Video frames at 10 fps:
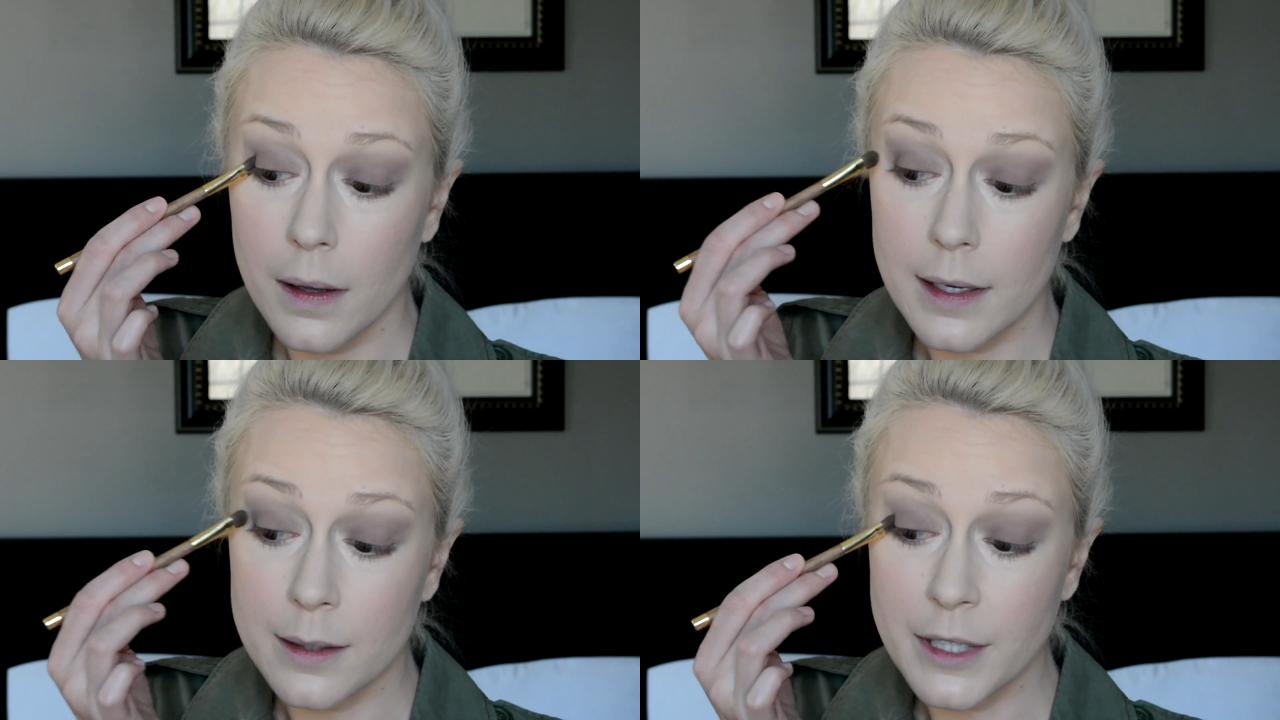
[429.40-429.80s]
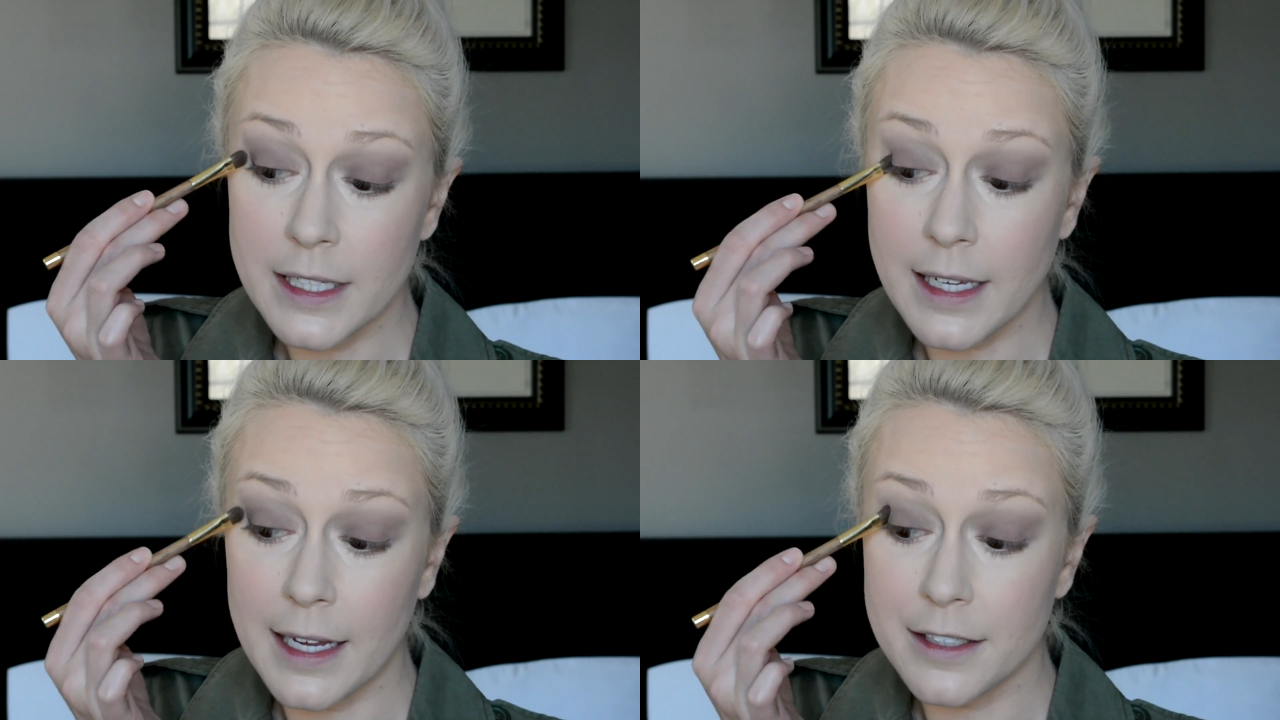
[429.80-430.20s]
And I'm
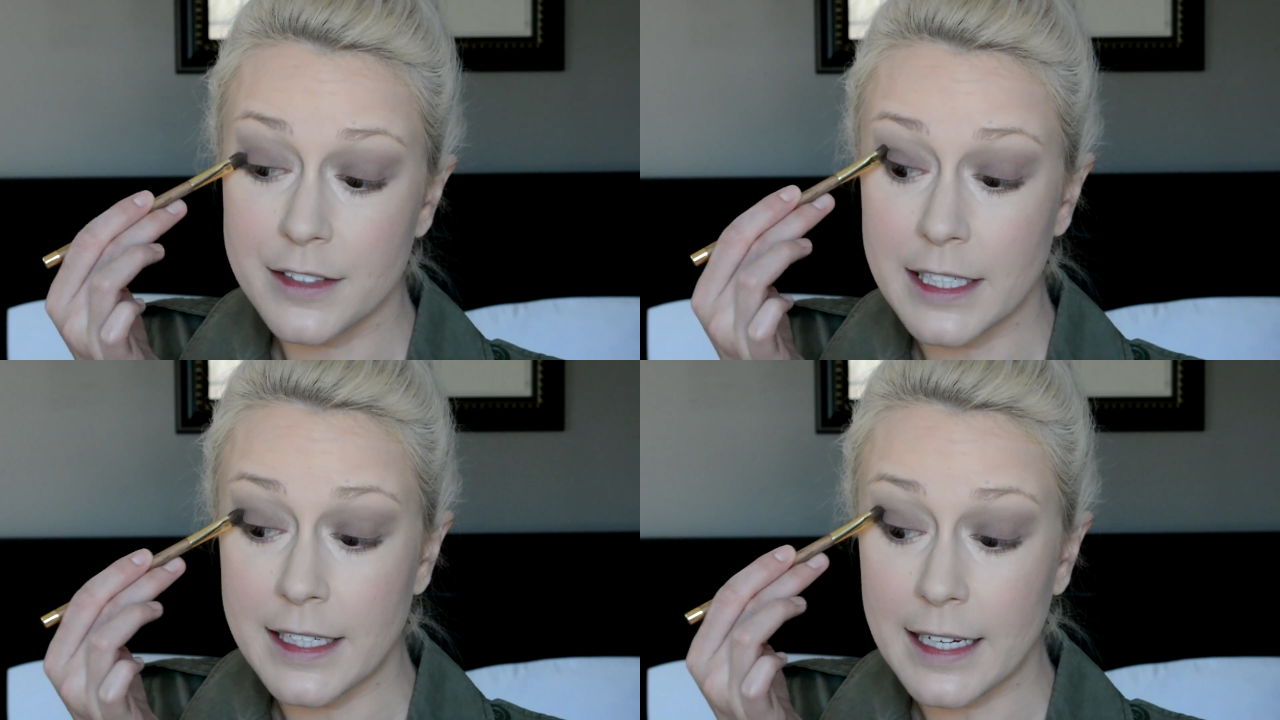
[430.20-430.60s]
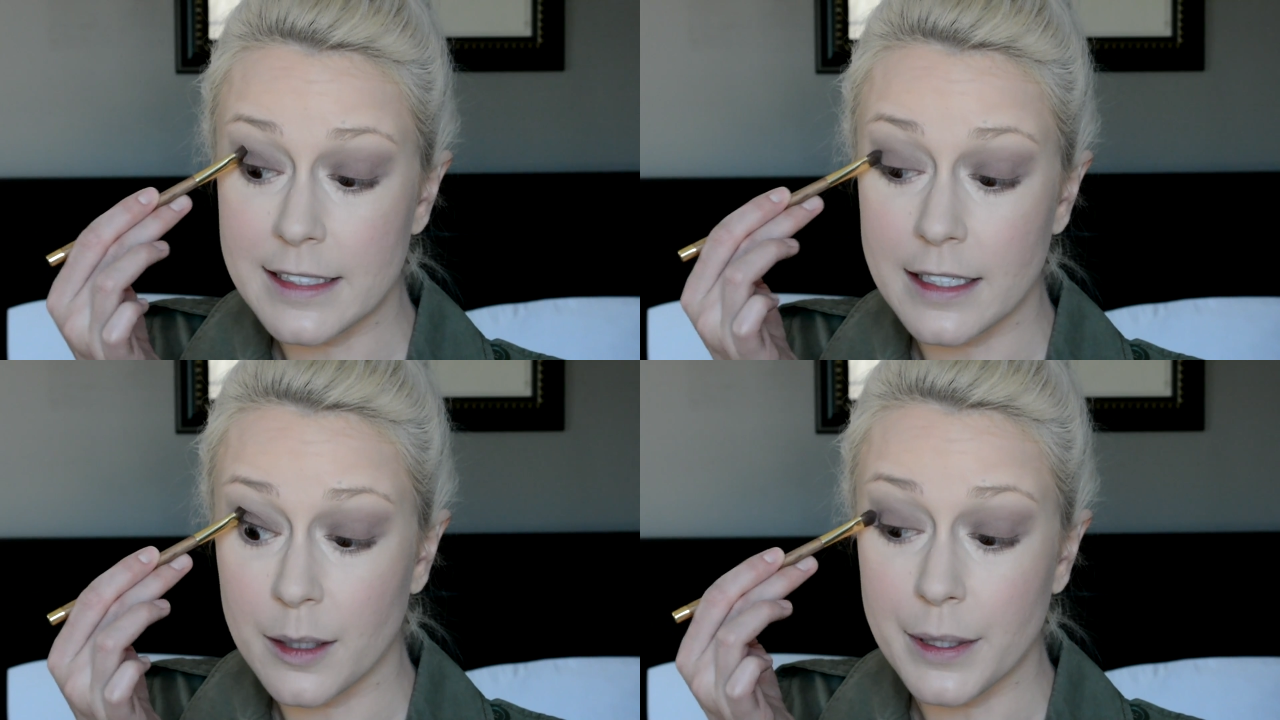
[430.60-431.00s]
going to kind of
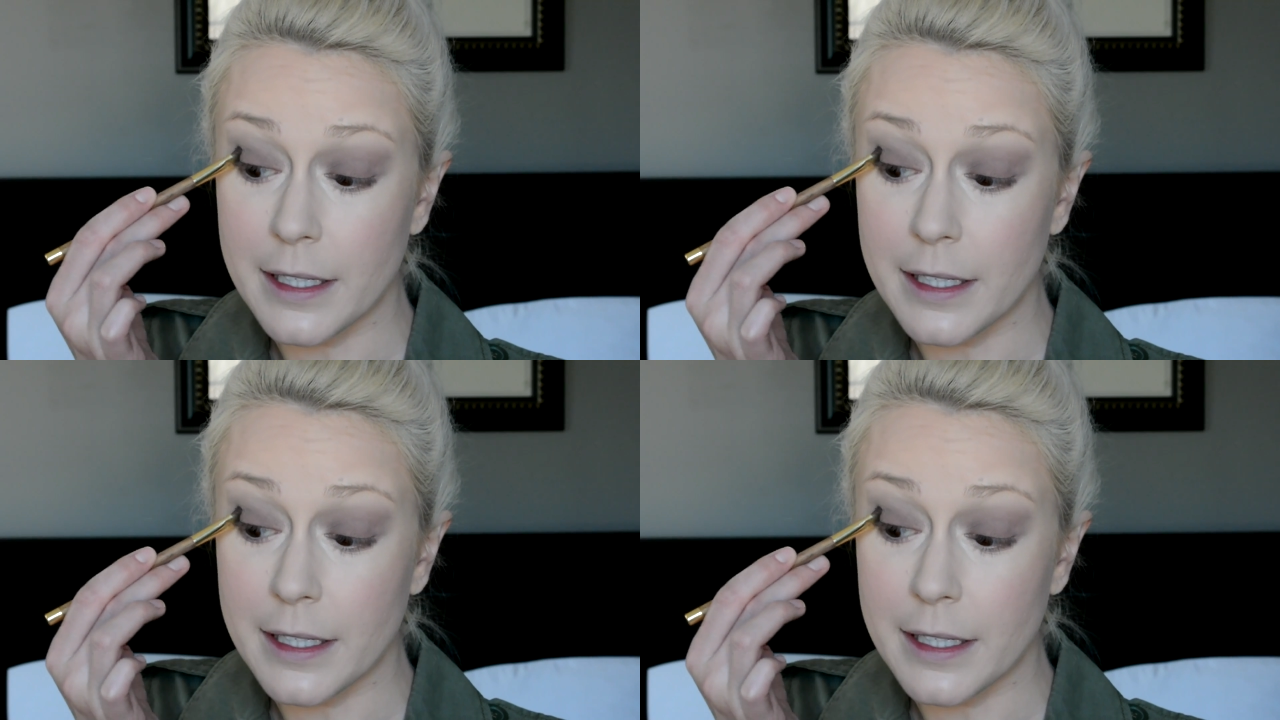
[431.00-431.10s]
connect it up